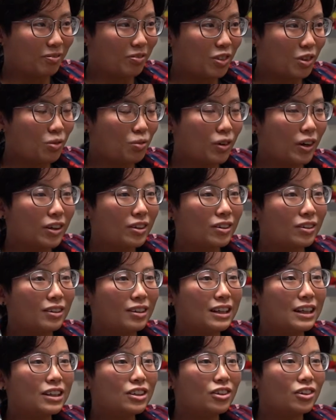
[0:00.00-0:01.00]
what you
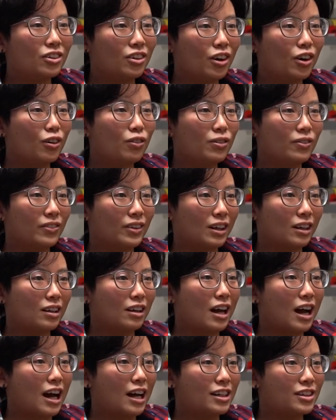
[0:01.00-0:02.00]
need to know from the
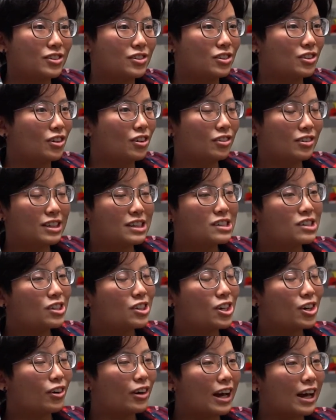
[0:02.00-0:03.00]
class. You don't need to
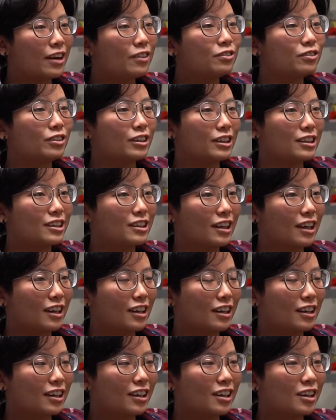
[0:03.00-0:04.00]
know
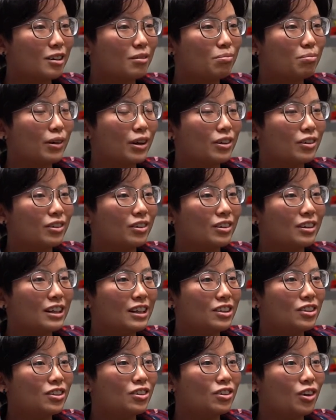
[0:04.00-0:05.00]
everything, but you
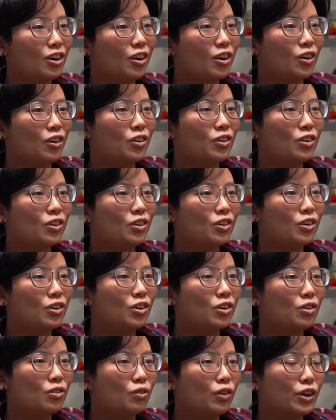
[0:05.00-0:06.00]
need to know
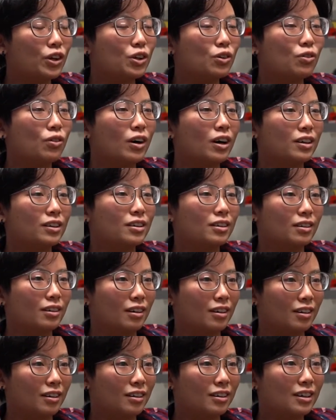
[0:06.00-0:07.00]
what you want to
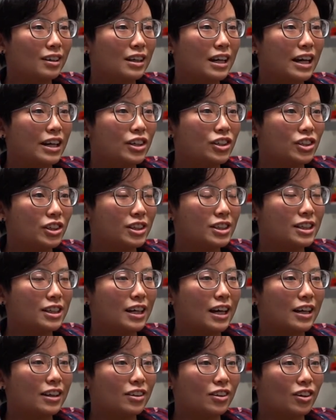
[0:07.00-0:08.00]
learn and just
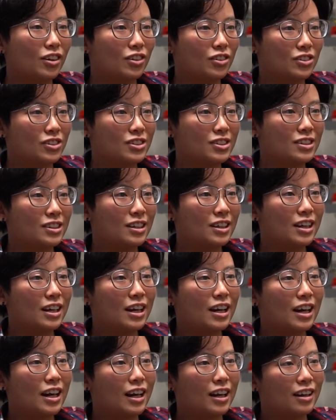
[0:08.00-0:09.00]
get those.
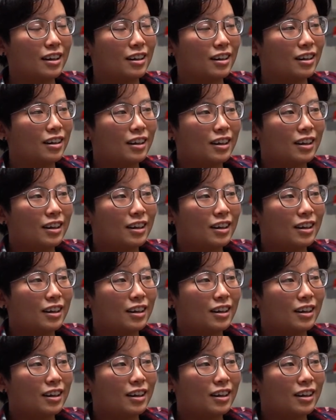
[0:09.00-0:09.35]
And